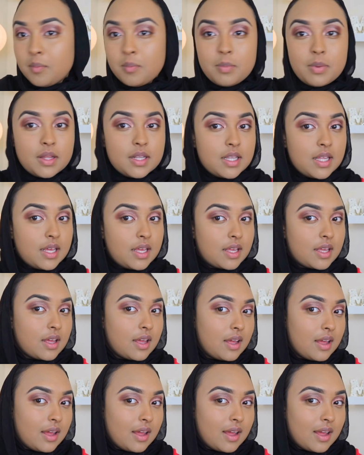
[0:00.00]
but like
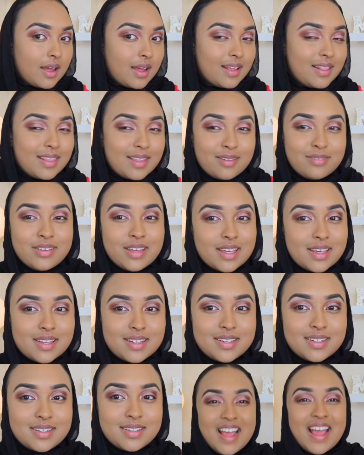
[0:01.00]
I love
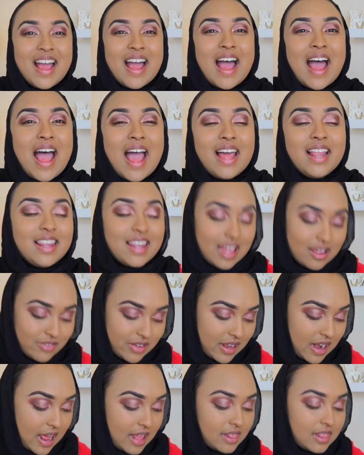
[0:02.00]
it. I love
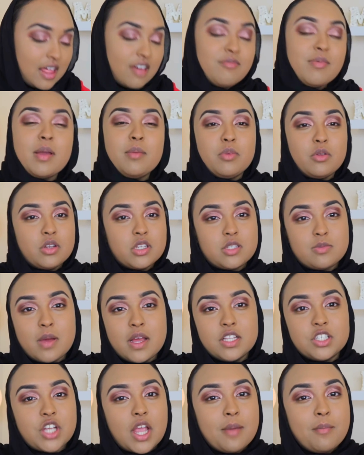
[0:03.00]
it. I love my beauty
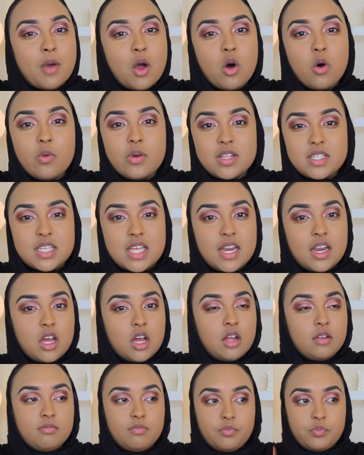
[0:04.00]
sponge. I'm always
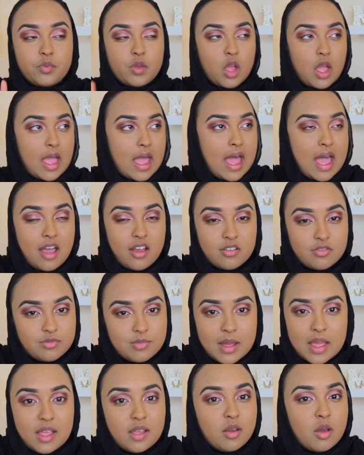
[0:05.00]
gonna have
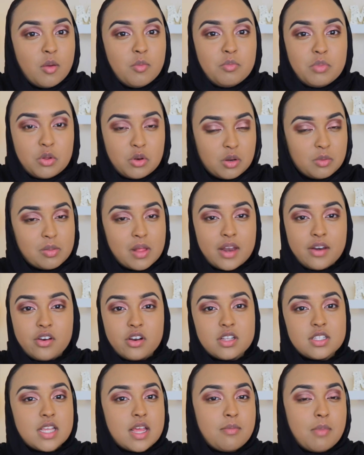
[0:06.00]
my beauty
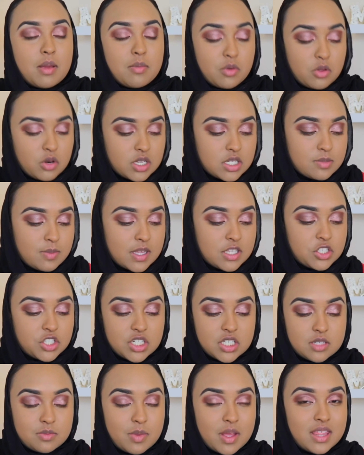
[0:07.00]
blenders and my beauty
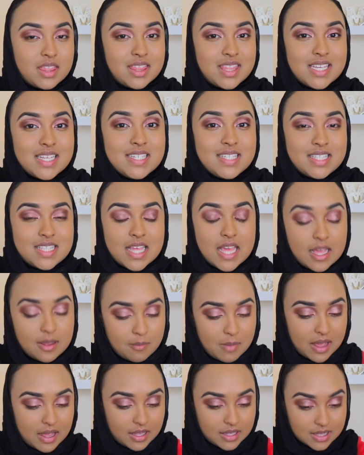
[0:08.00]
sponges, but this thing,
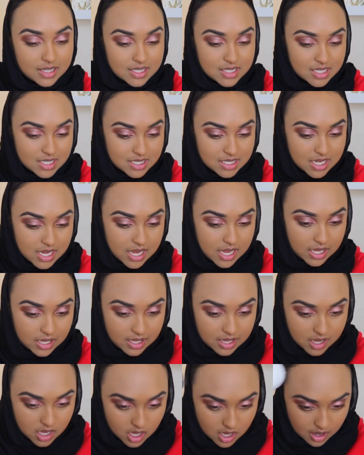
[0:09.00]
man, this is like
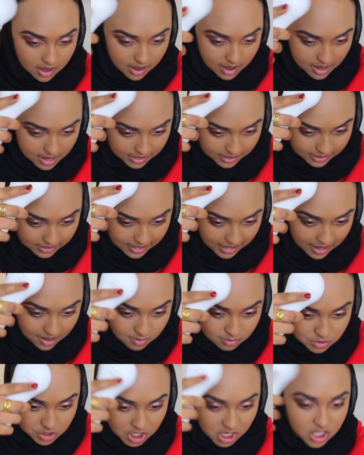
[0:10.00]
a
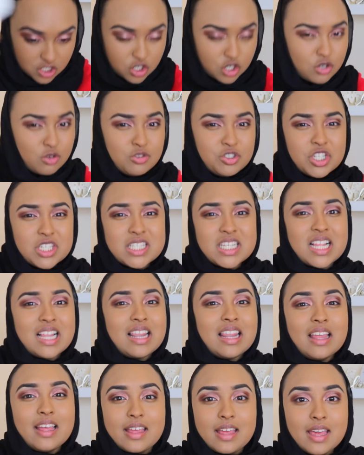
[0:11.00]
game changer. You just
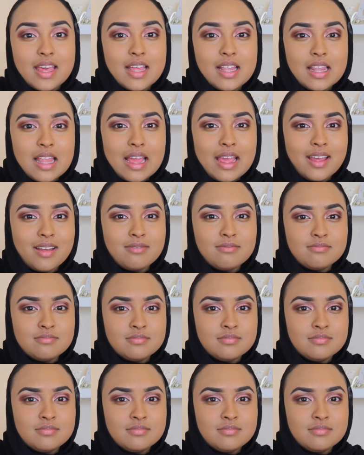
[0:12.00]
click it, like